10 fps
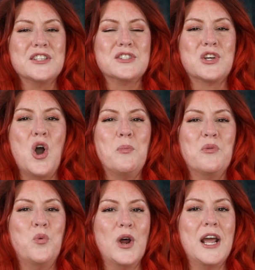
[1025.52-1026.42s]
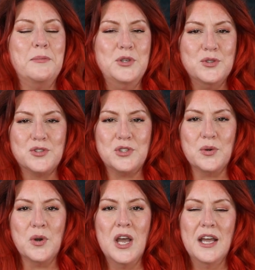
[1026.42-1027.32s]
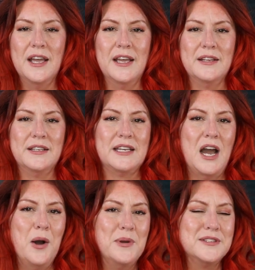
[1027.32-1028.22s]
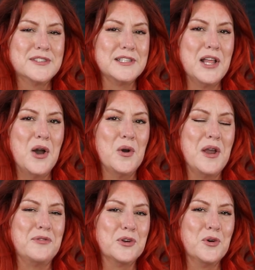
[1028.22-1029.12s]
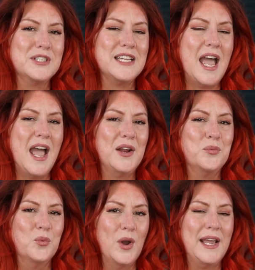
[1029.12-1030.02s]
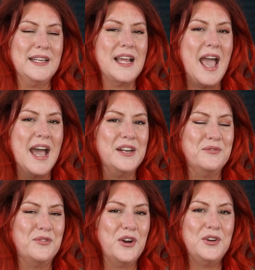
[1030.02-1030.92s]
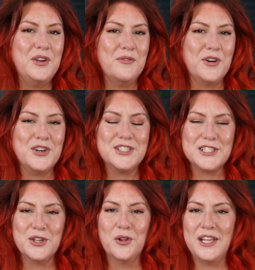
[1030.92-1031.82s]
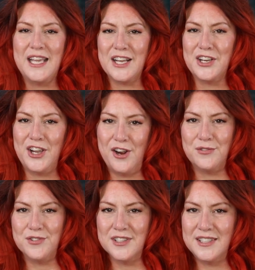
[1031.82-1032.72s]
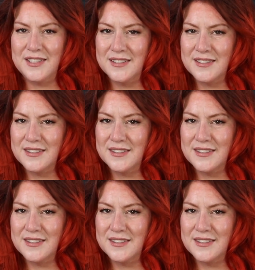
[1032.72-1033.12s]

the scope of what I'm used to. Come in slow. If you're going to add weight, add it very, very slowly and carefully.